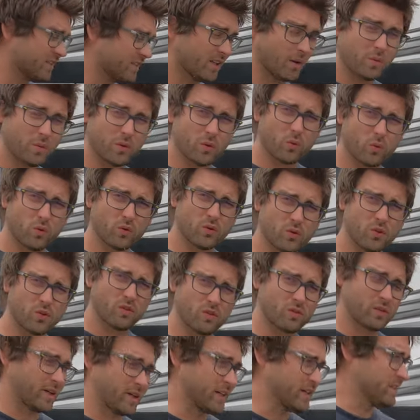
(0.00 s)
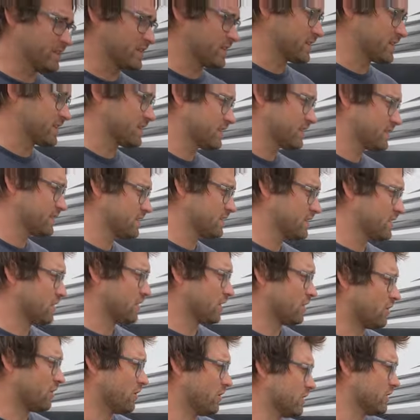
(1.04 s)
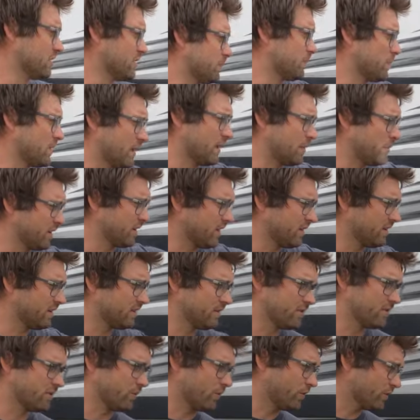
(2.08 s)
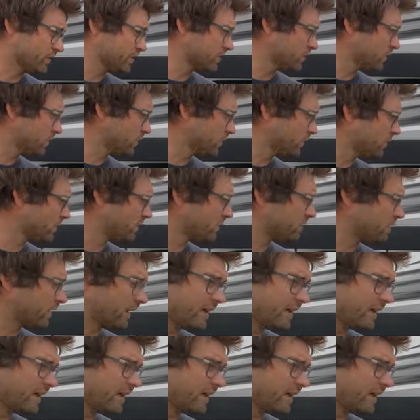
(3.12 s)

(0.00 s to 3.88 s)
the table will go right there. All the plumbing also will go